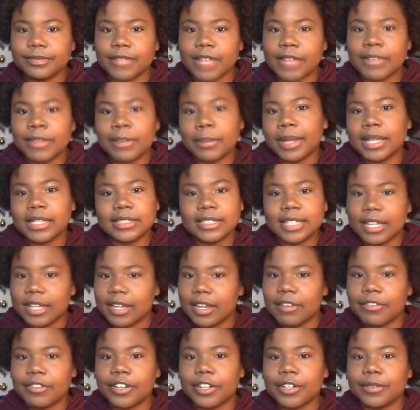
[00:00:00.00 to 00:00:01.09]
I'm the best kid
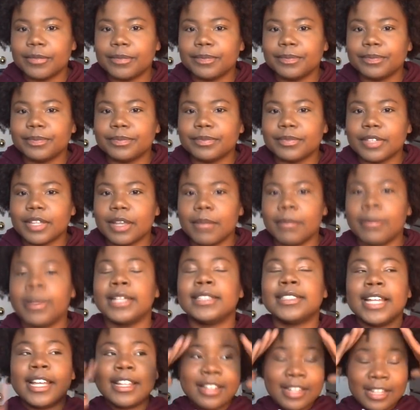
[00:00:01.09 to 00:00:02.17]
ever. But that's
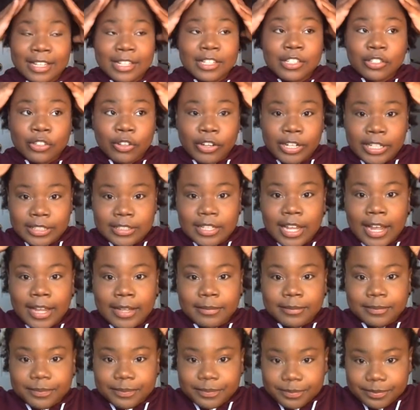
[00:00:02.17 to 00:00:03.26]
the end of this story
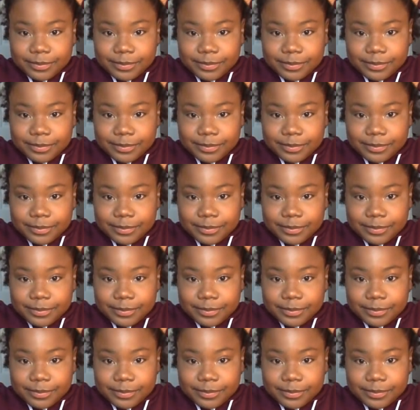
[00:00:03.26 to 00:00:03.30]
time.